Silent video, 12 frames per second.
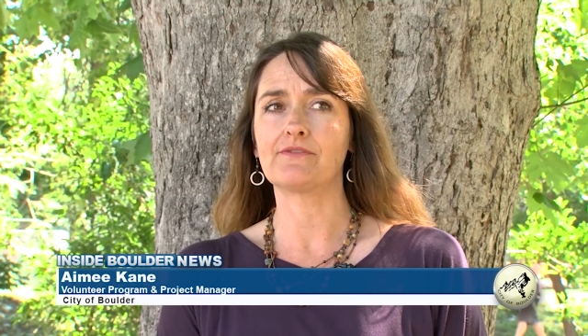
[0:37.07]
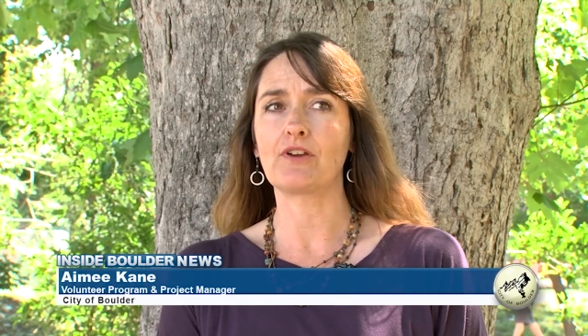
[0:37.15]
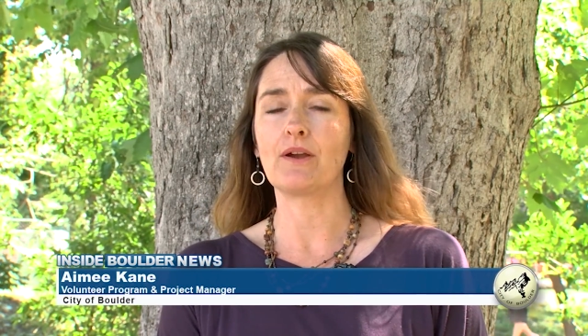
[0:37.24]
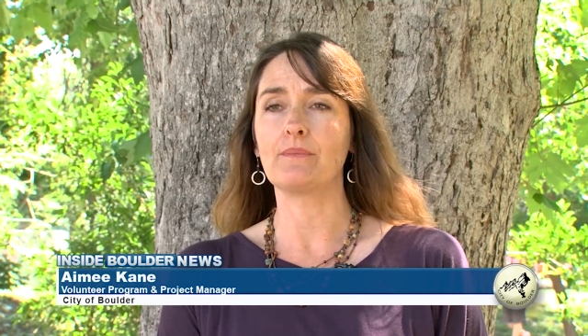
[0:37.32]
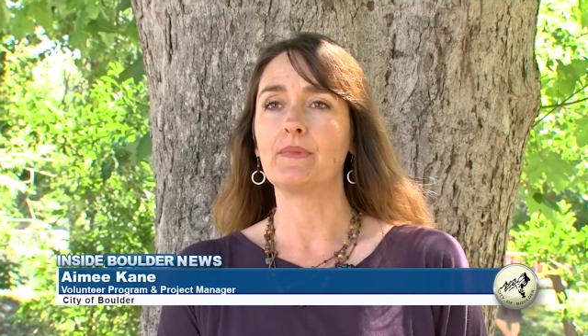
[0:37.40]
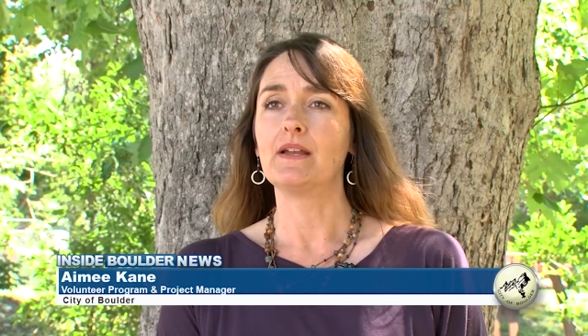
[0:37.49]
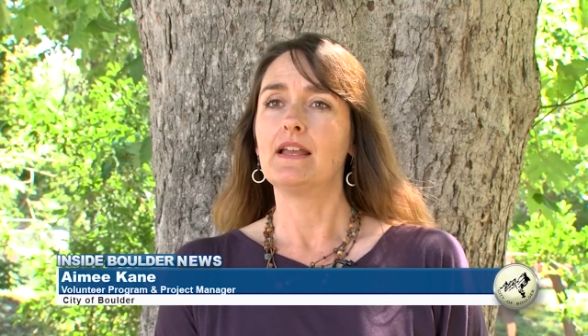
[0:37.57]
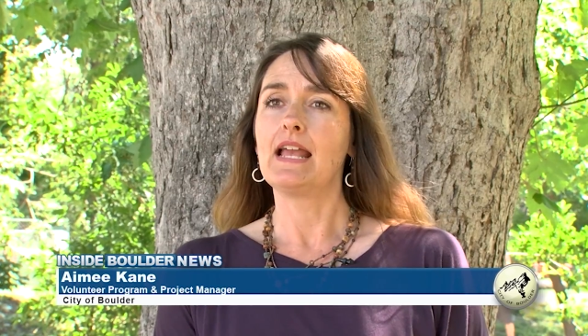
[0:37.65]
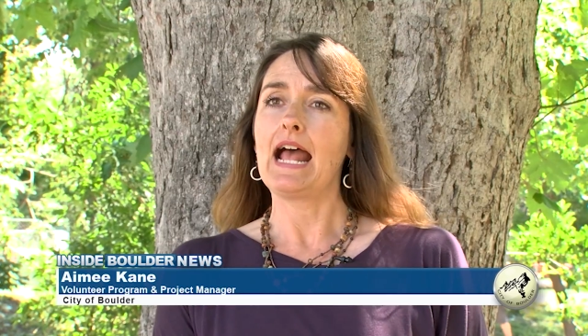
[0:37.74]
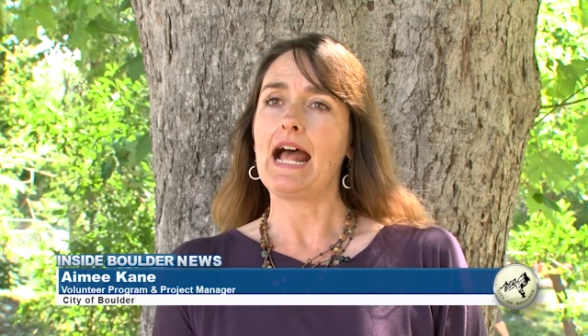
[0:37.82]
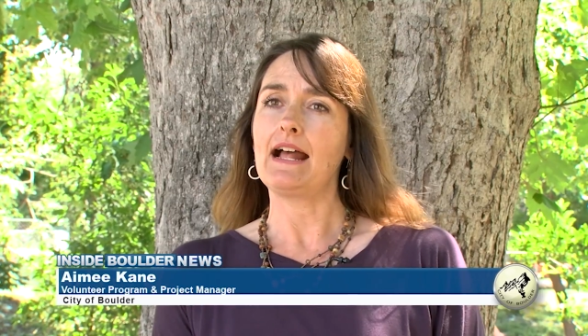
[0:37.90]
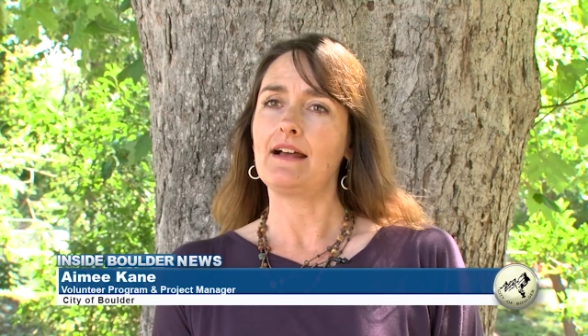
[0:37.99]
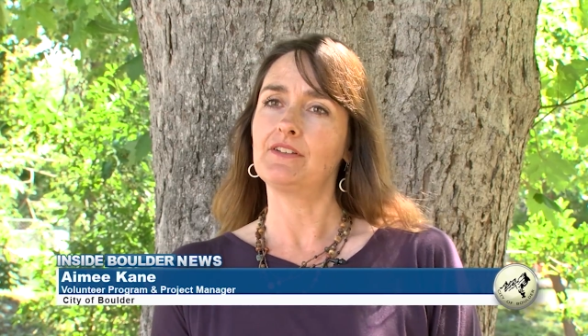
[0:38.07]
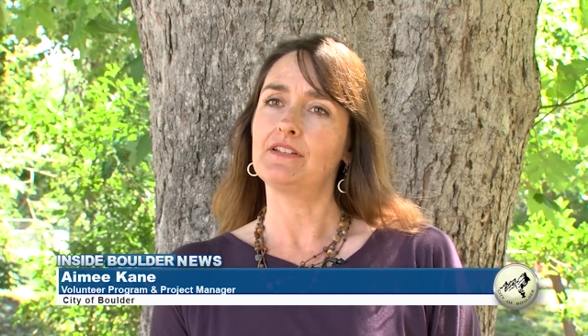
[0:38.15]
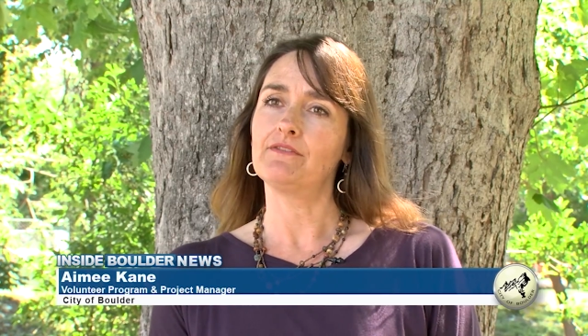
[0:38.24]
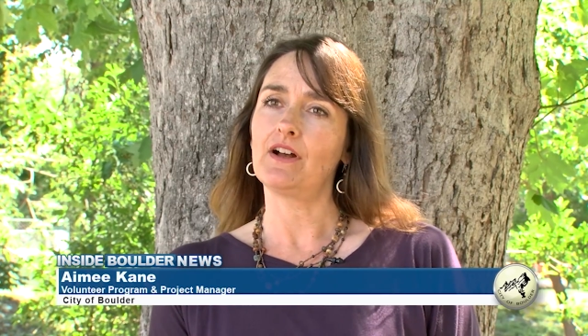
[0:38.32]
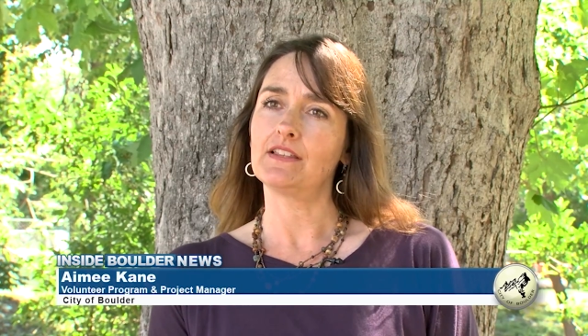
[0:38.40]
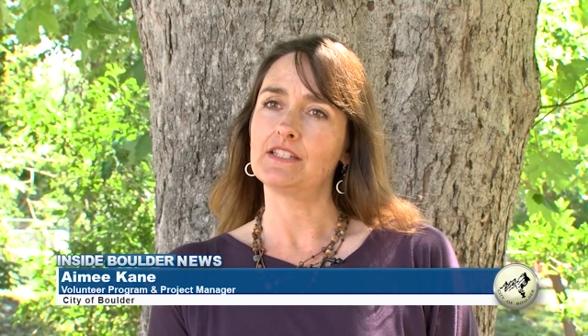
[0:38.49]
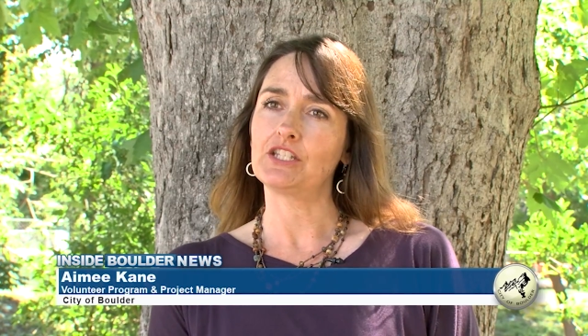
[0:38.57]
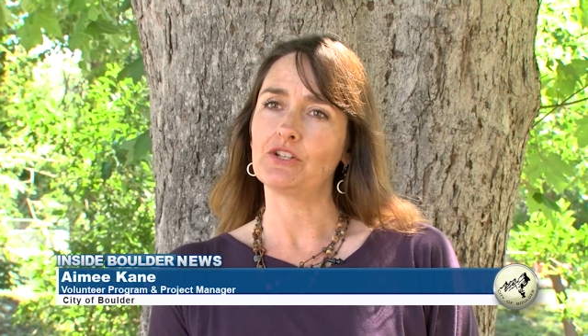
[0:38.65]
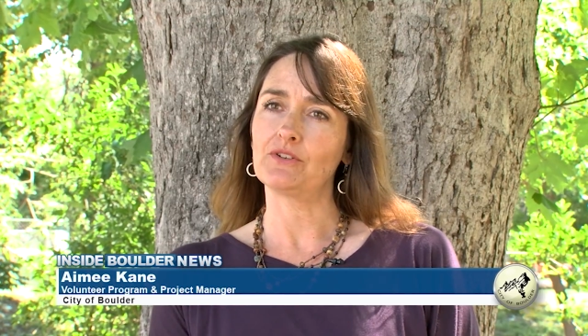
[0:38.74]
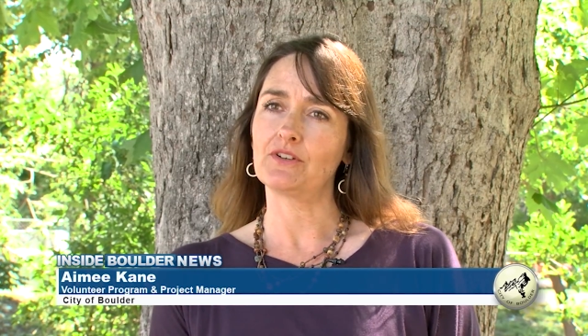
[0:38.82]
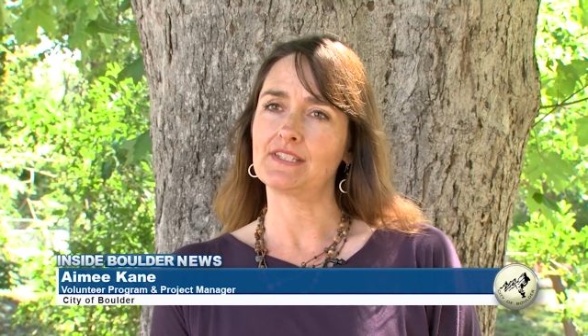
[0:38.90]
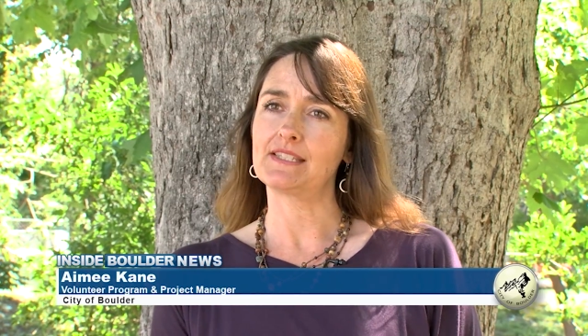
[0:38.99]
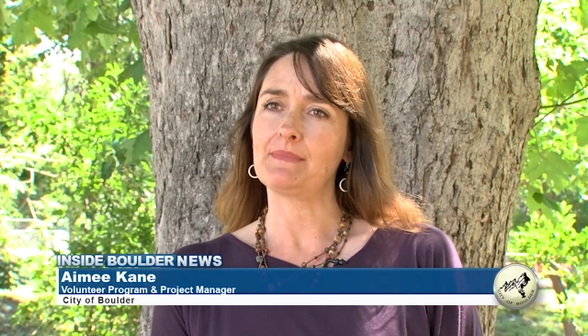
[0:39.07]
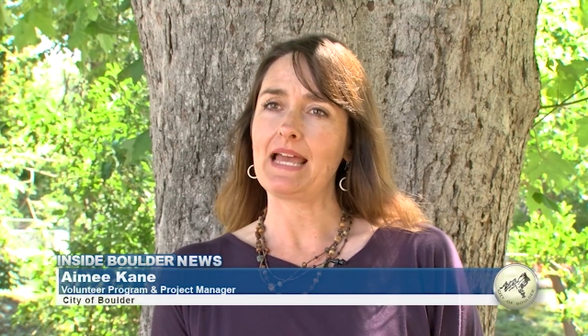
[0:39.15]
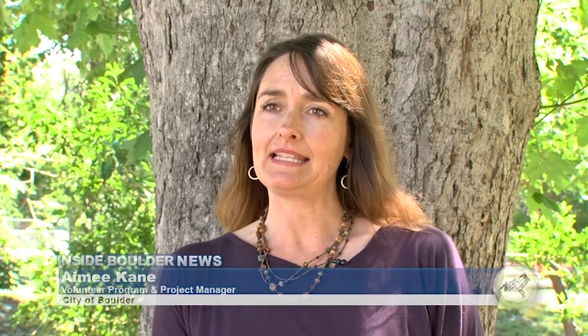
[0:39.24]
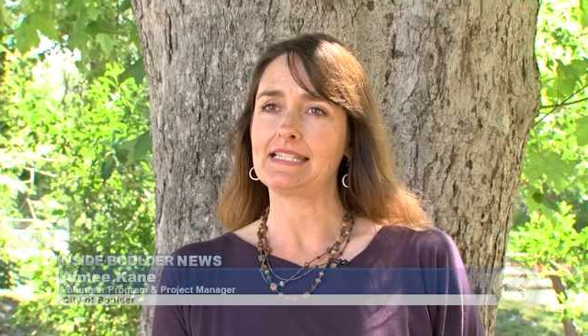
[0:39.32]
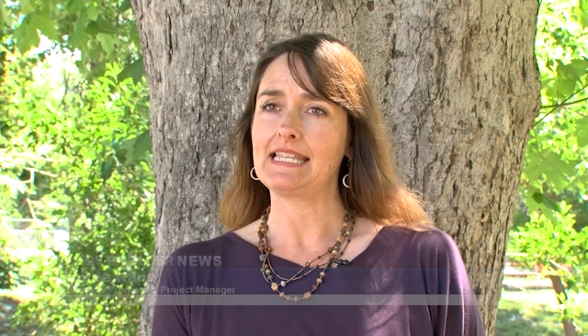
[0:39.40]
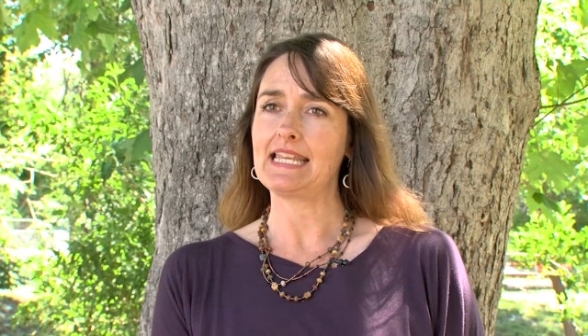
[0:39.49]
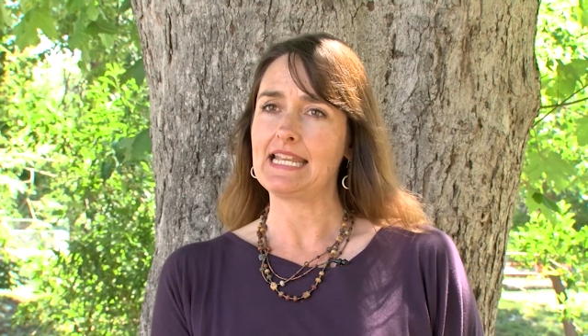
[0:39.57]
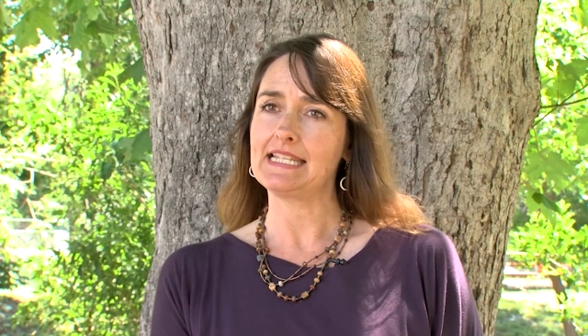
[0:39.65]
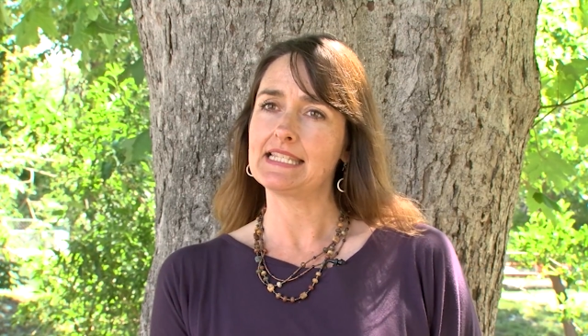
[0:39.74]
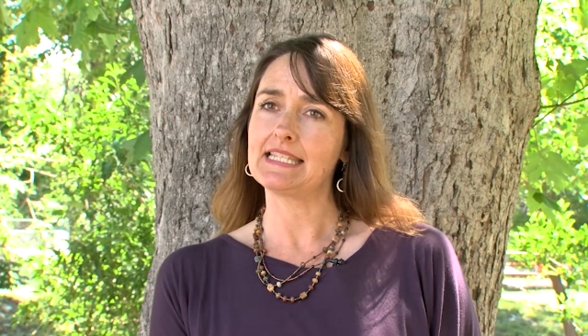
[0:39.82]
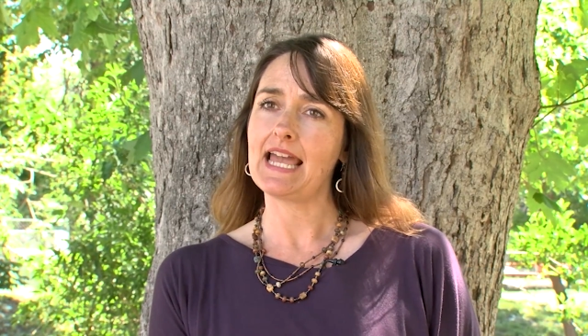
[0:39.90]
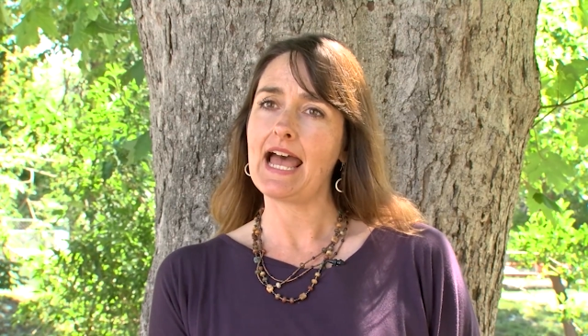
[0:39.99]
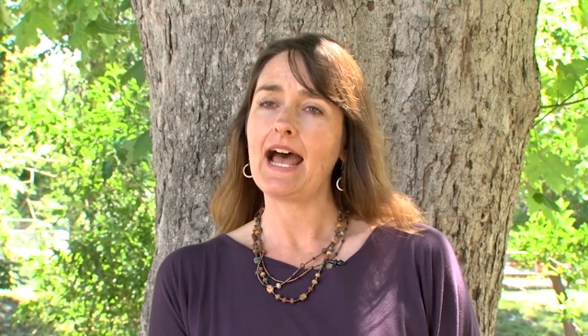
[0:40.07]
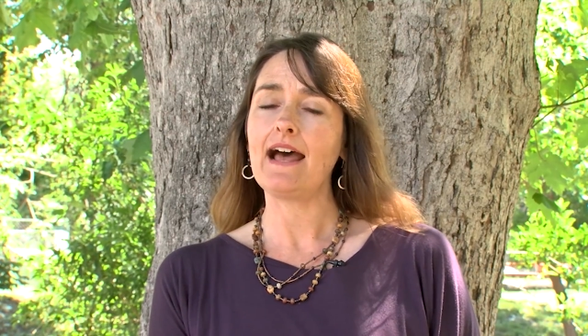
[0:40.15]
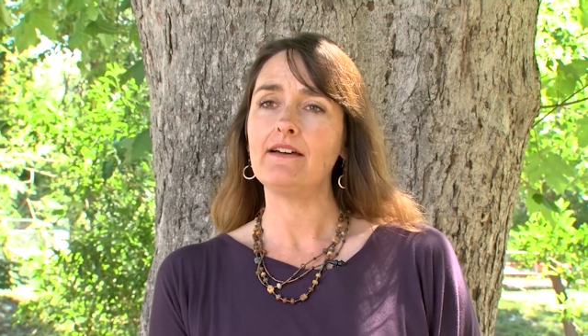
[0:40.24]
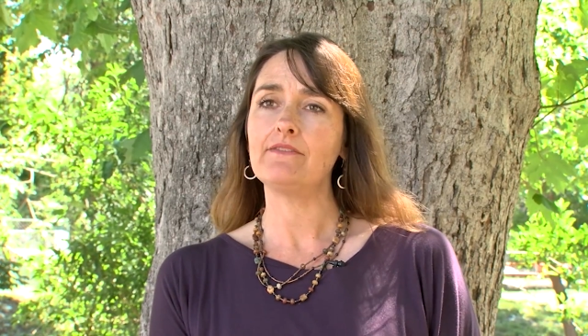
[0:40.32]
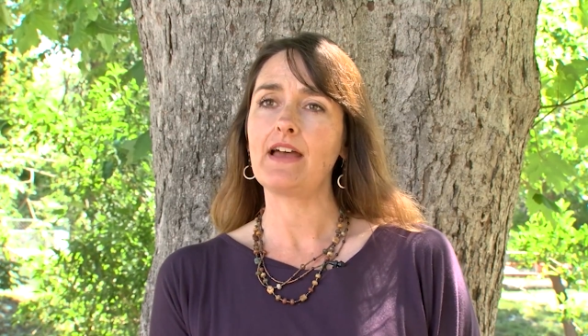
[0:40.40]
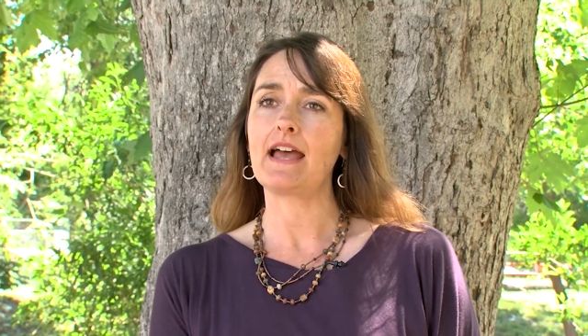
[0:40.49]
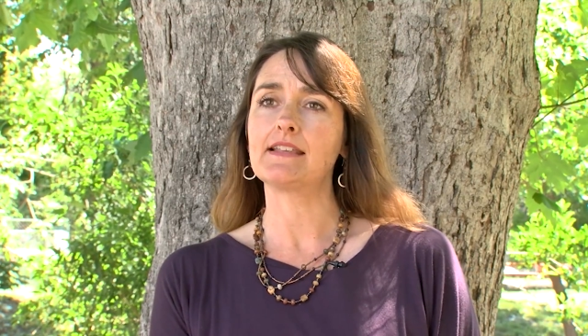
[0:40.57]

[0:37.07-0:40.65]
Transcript: from having volunteerism as a nice to have,